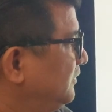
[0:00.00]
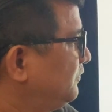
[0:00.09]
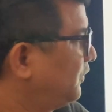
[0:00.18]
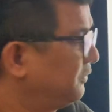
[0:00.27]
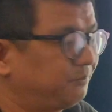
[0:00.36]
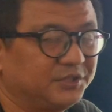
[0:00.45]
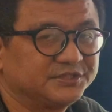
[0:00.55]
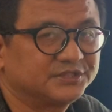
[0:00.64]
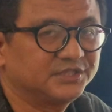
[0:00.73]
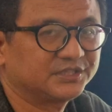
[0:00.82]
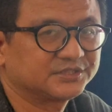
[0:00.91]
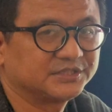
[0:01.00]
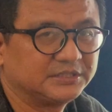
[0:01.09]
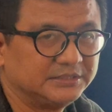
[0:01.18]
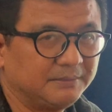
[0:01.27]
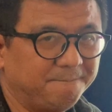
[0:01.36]
4.6.
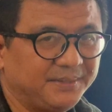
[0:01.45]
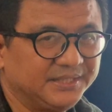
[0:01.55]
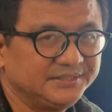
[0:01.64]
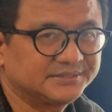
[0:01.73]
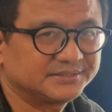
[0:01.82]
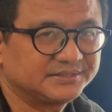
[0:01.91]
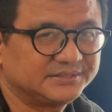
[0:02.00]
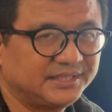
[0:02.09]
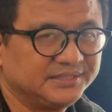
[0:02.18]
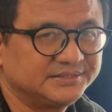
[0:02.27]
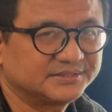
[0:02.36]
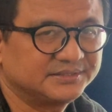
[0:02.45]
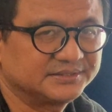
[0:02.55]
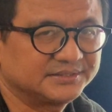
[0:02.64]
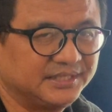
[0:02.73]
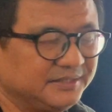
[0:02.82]
The base stays the
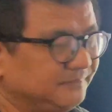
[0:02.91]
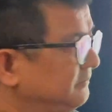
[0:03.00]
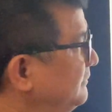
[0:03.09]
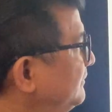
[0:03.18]
same.